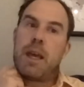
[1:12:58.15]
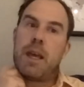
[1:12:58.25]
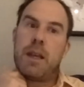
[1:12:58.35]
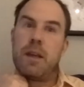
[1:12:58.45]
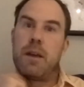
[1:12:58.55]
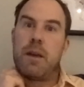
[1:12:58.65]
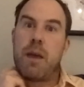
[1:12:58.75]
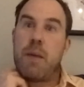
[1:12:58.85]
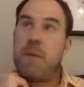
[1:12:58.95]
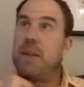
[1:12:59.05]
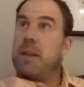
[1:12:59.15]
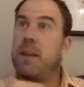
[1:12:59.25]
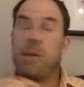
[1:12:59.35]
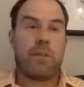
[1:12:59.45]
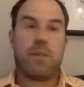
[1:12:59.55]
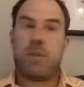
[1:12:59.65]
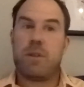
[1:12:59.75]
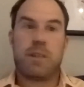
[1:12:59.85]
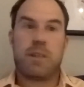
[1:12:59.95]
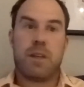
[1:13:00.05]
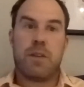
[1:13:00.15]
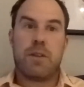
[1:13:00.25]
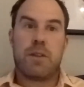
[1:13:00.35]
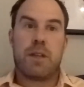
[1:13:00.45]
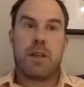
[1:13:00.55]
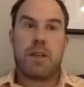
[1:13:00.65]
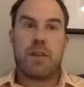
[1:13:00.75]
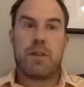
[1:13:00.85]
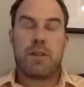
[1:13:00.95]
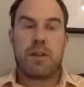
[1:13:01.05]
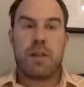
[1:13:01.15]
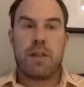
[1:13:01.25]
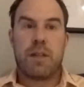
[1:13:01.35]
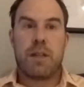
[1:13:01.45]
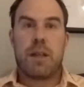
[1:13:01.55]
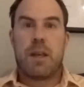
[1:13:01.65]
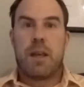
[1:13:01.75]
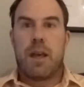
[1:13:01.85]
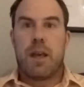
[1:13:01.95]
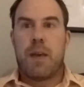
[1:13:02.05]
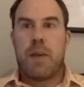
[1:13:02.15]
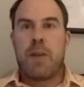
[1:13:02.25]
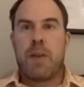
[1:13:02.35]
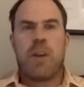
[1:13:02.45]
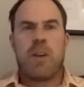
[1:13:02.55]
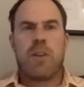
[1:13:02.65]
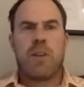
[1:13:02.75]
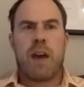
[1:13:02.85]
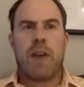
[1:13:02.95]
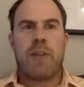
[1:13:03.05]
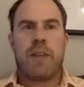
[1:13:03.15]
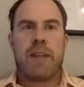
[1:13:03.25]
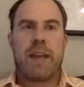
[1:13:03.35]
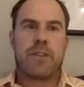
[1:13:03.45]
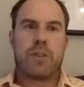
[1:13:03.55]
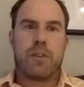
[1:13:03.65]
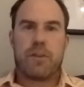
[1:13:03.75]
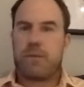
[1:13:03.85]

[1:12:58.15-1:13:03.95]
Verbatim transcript: And it, it may take him a few years to get used to it and get used to the greens. Um, and not not having that sort of